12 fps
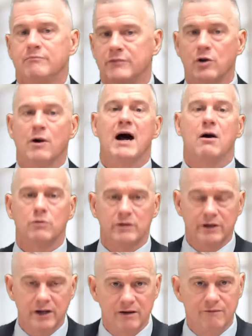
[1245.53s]
you're out.
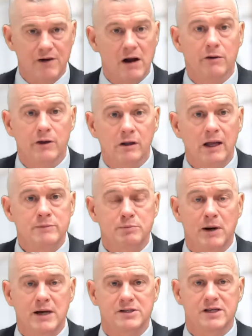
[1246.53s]
You didn't follow the claims
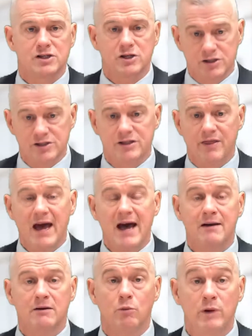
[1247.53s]
process. Because to
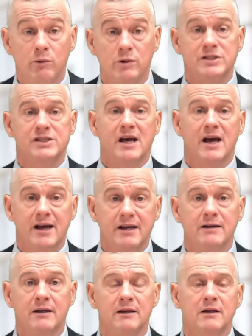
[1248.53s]
that, we would say,
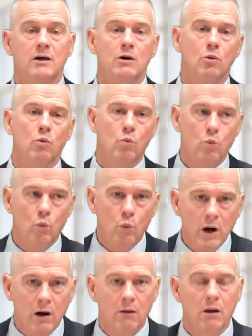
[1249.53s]

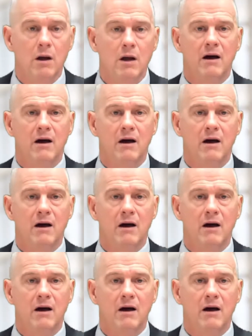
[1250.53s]
well,